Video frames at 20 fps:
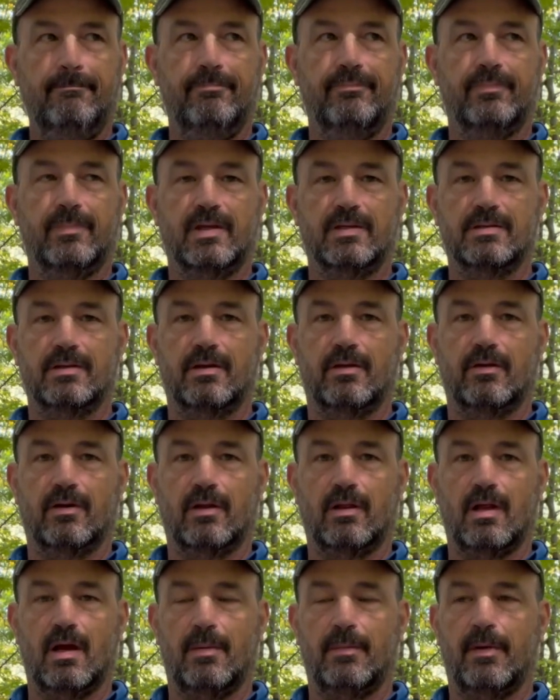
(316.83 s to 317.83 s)
it's another
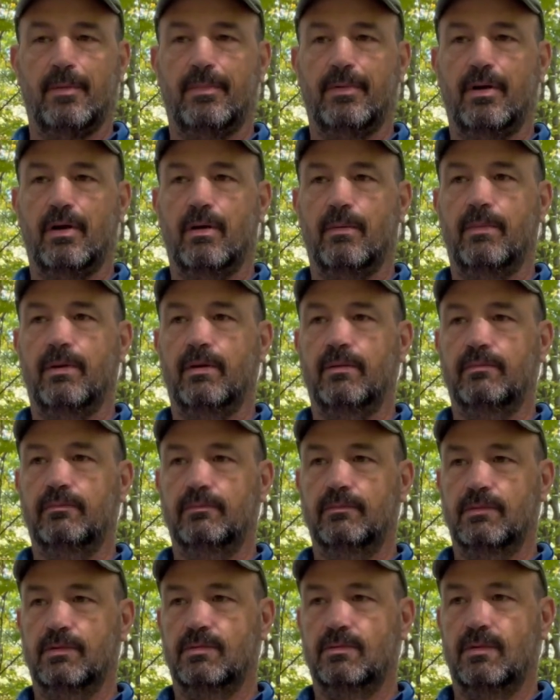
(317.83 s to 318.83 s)
climb up there, but
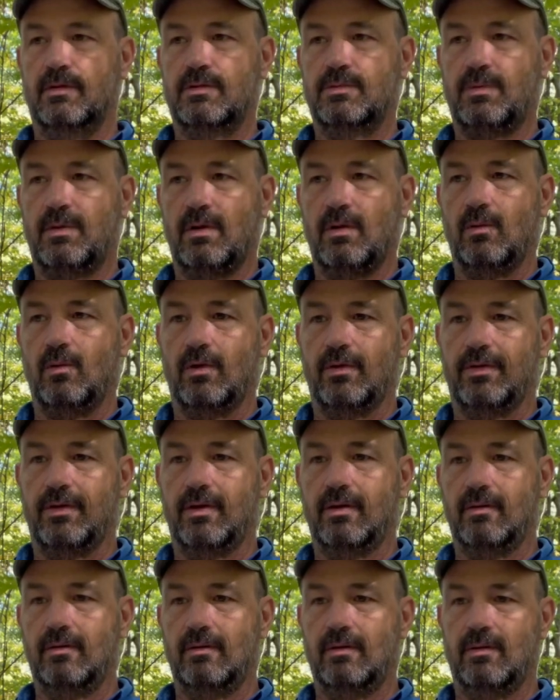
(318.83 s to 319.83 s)
it's probably worth it.
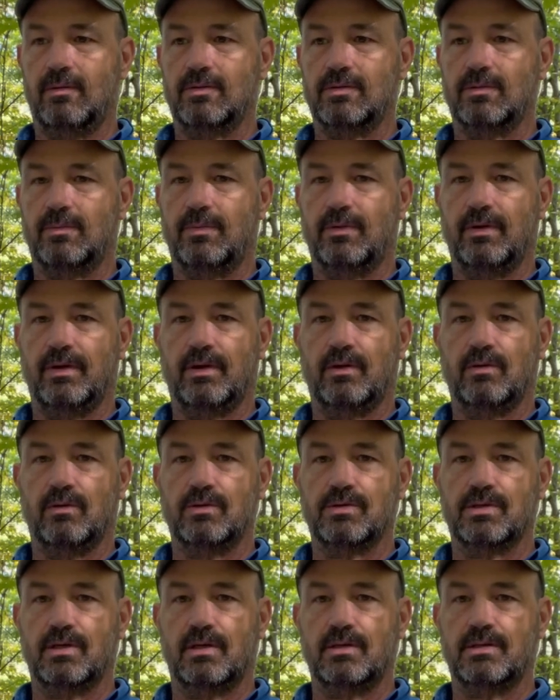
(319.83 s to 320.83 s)
There was a pretty cool
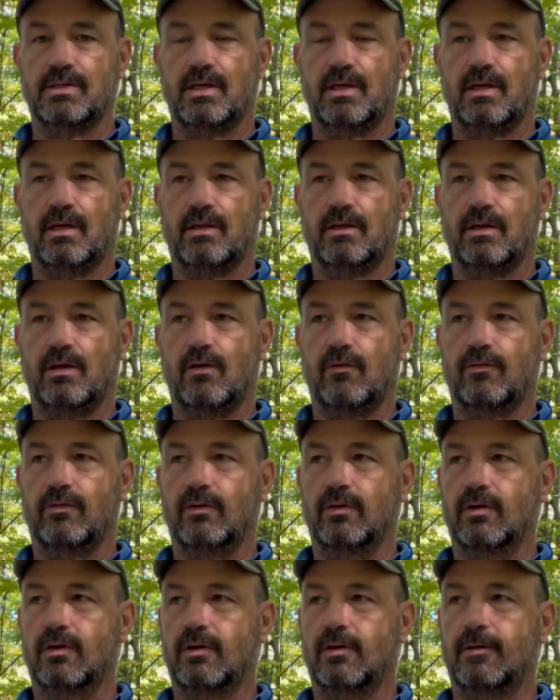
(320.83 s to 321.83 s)
sunset at the
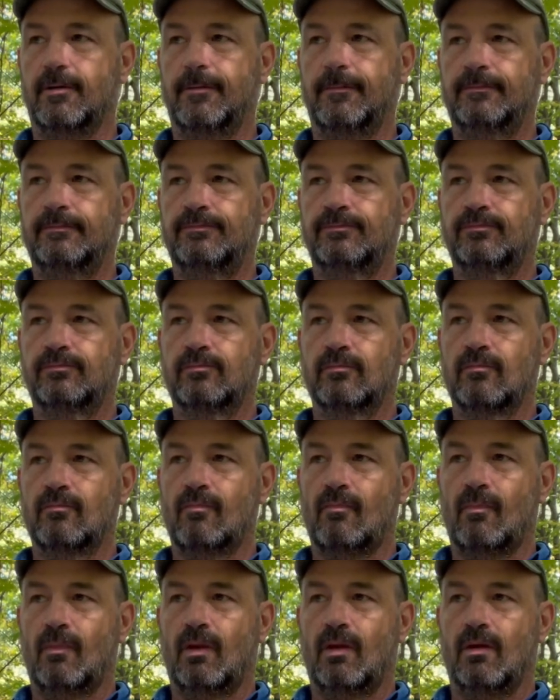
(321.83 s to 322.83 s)
overlook.
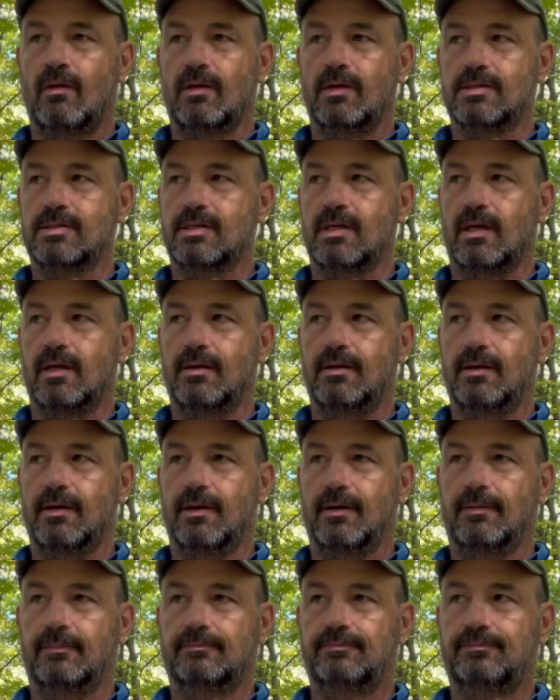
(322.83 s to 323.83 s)
They said they